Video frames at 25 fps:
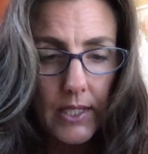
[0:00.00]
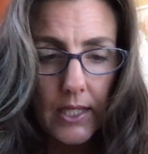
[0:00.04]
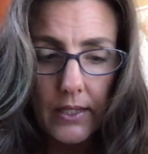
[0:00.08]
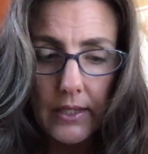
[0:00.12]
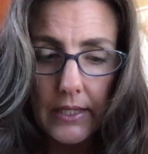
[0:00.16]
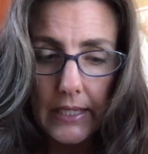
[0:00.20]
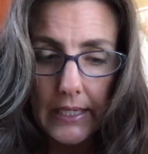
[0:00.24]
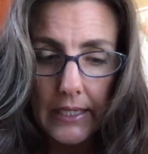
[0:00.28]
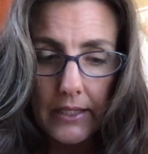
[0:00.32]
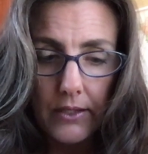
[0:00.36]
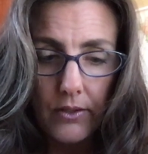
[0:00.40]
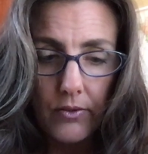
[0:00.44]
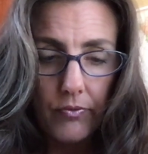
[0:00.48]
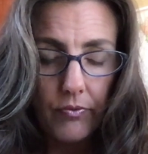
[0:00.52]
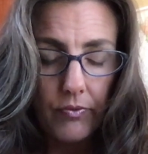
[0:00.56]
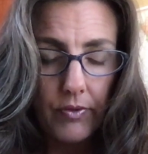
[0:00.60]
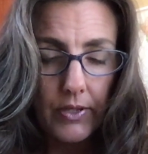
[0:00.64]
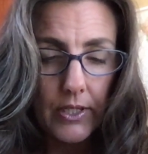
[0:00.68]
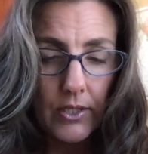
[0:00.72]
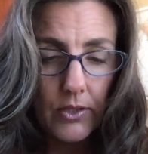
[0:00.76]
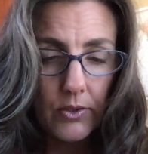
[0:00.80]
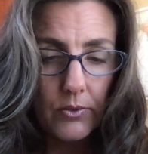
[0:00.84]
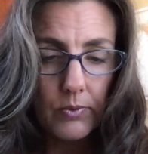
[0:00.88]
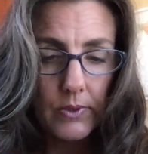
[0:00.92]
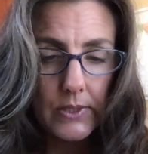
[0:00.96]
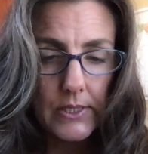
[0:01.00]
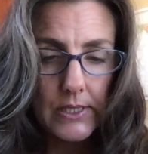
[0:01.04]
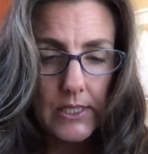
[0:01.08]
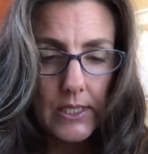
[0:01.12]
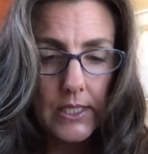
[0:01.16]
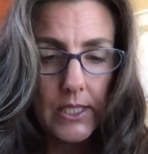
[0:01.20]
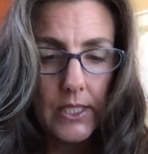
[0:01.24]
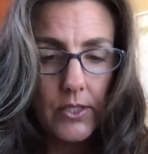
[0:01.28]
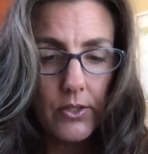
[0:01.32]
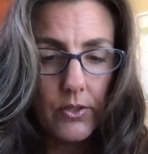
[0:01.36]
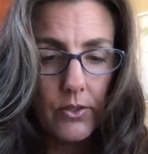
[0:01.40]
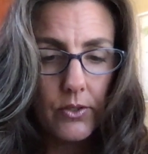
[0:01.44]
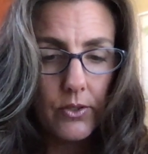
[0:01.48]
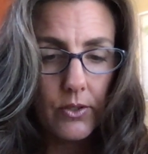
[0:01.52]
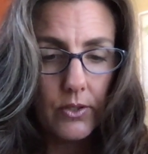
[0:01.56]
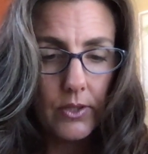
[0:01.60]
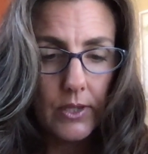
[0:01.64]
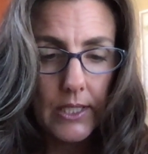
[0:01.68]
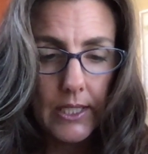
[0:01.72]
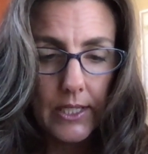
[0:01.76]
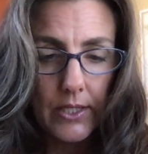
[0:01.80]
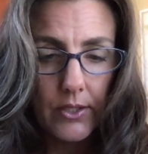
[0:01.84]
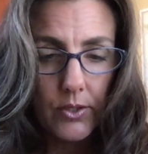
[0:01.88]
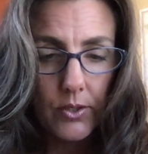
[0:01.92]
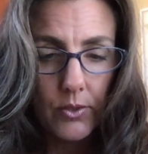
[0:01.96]
The infield was littered
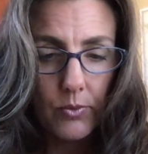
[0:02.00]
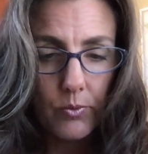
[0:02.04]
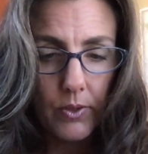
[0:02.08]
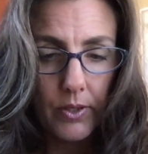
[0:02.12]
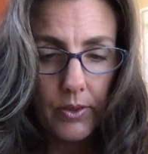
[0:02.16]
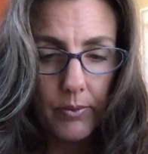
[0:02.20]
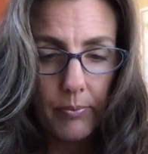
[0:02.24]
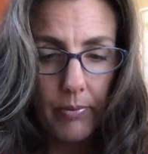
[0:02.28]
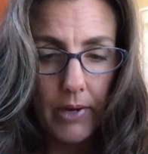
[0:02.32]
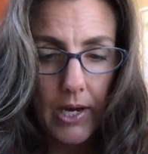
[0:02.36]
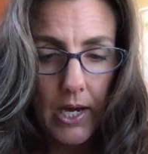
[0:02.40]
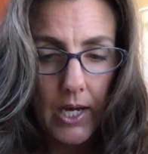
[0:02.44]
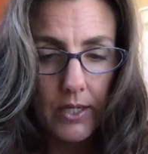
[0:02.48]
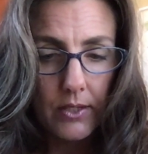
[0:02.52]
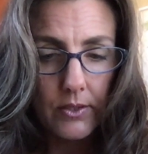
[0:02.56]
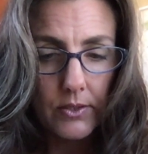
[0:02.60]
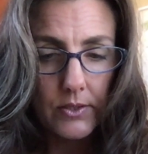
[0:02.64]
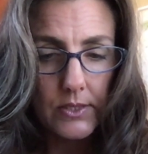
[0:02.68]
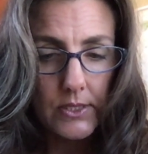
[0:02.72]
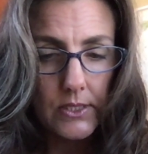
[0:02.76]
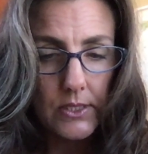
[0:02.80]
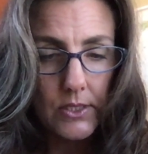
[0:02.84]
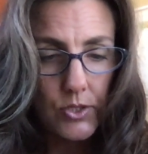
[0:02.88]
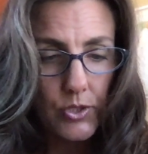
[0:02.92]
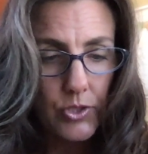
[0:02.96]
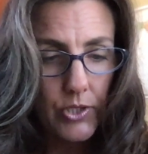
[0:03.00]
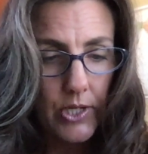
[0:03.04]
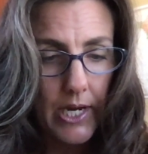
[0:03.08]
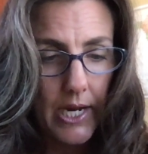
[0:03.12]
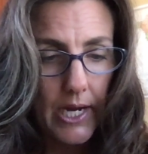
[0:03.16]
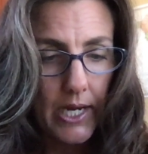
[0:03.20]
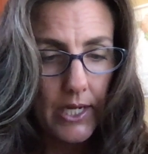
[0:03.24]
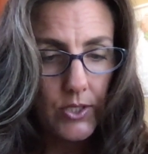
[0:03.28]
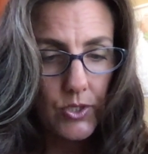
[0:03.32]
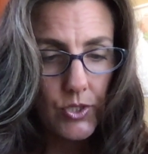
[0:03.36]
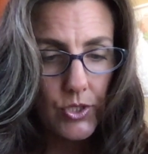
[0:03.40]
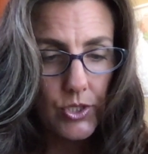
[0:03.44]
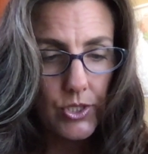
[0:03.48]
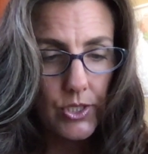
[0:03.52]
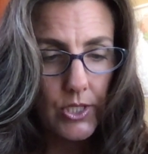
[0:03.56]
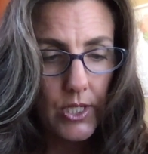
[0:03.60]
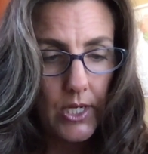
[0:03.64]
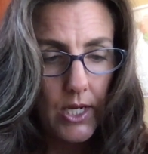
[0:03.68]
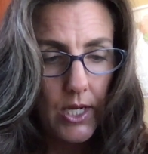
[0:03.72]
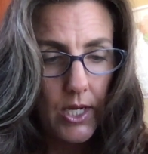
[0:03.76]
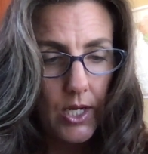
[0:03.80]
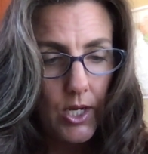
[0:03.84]
with bottles and trash.